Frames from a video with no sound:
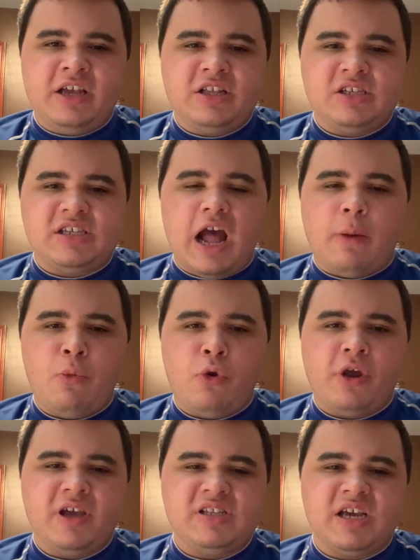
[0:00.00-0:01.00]
in the stock
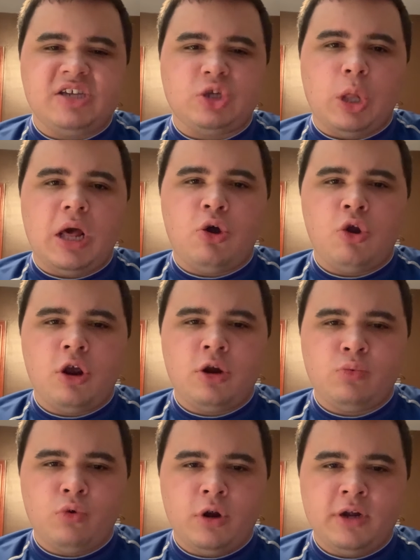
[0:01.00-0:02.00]
market takes a lot of
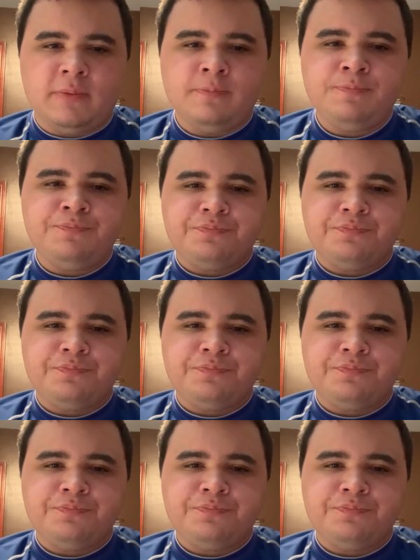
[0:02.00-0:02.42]
hard work.